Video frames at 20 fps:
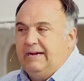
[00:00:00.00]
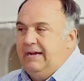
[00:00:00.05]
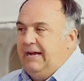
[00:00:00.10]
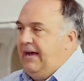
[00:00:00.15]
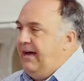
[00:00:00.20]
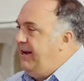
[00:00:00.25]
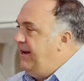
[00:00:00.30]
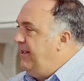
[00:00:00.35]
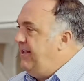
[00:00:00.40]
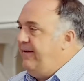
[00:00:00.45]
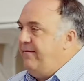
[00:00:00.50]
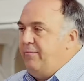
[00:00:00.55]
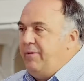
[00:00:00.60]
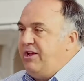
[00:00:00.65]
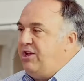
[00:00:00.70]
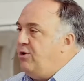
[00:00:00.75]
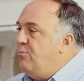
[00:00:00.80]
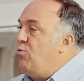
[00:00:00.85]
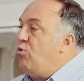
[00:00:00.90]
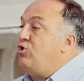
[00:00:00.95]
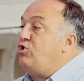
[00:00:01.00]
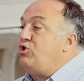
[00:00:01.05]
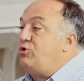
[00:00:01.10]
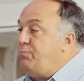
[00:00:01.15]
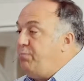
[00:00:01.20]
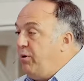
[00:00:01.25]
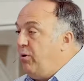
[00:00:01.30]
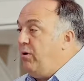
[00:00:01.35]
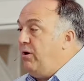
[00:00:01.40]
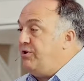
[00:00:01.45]
It doesn't even make you more
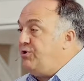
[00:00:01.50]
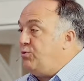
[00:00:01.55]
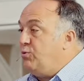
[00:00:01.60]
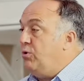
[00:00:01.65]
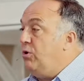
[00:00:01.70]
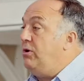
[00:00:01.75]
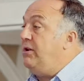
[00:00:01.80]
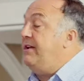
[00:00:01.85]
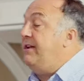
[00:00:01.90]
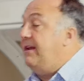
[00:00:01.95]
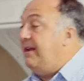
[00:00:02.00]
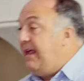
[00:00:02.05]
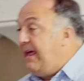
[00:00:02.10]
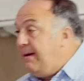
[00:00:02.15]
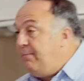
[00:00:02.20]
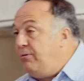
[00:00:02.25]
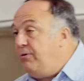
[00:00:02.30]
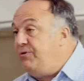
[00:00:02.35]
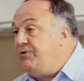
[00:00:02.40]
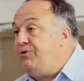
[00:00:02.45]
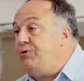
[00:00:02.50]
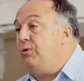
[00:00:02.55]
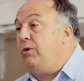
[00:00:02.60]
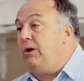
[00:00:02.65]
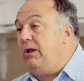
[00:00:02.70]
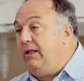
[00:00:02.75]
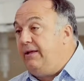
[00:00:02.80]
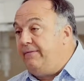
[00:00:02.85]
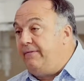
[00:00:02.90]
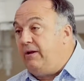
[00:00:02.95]
spiritual. It enables you to
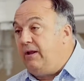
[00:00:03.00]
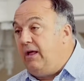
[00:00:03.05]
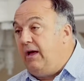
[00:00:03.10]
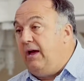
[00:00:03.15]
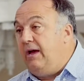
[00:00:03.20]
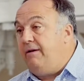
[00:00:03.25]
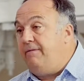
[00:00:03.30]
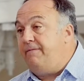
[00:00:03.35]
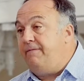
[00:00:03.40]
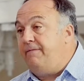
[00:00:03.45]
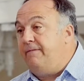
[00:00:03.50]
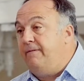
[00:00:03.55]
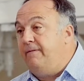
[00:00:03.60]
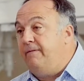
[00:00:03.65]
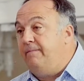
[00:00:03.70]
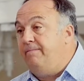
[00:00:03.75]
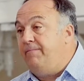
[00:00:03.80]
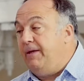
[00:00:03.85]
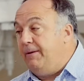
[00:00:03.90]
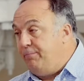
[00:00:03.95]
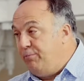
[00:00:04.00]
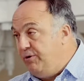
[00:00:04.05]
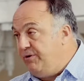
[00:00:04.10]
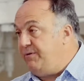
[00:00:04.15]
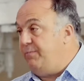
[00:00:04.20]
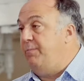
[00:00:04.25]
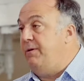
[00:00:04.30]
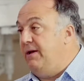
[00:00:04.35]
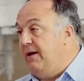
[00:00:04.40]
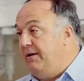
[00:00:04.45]
live a life that
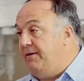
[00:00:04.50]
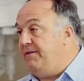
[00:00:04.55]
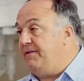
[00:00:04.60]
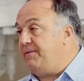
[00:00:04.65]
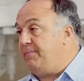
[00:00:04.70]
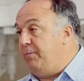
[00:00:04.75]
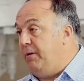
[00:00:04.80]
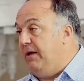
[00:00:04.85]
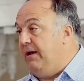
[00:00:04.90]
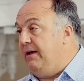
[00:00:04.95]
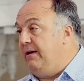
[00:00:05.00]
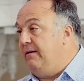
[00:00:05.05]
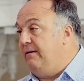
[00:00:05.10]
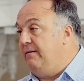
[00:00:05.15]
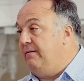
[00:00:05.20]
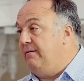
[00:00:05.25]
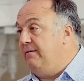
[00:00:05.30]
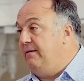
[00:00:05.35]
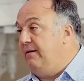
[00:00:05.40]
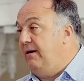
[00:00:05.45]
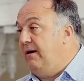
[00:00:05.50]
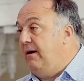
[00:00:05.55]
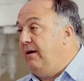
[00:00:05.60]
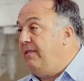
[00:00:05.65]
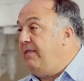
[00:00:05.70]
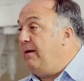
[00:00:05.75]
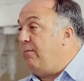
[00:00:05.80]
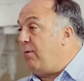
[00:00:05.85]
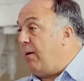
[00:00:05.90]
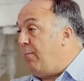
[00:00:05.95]
puts me on display,
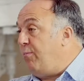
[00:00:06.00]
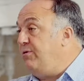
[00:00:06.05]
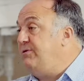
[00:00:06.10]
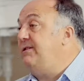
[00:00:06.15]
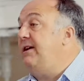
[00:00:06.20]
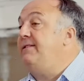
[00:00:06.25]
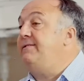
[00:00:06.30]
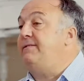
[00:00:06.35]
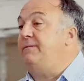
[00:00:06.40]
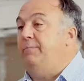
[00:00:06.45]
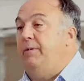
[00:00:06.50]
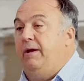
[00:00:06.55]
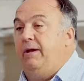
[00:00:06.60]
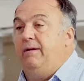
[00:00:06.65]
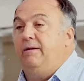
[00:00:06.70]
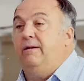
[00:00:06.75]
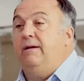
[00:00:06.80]
that represents me.